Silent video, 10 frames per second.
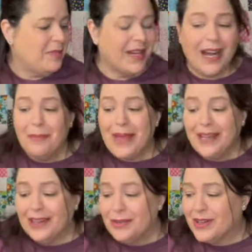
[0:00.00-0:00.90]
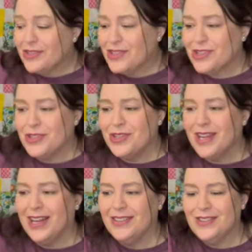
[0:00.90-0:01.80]
I mainly wanted to show you
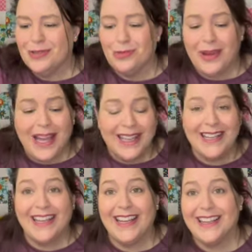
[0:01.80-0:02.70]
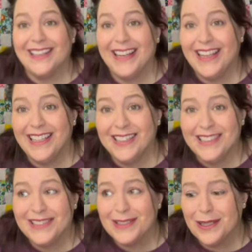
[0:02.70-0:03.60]
guys this Raggedy Ann and Andy
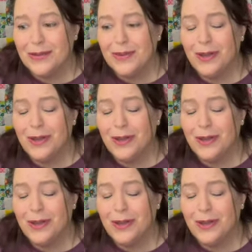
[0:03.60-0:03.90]
stuff.